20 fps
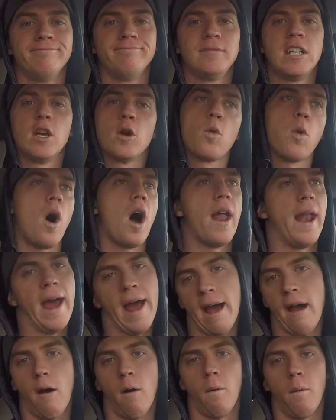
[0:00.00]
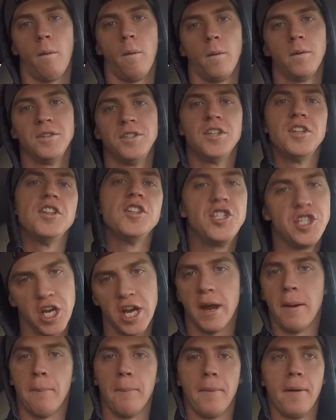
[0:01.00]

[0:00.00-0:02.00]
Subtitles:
KetoQuad out. To the gym.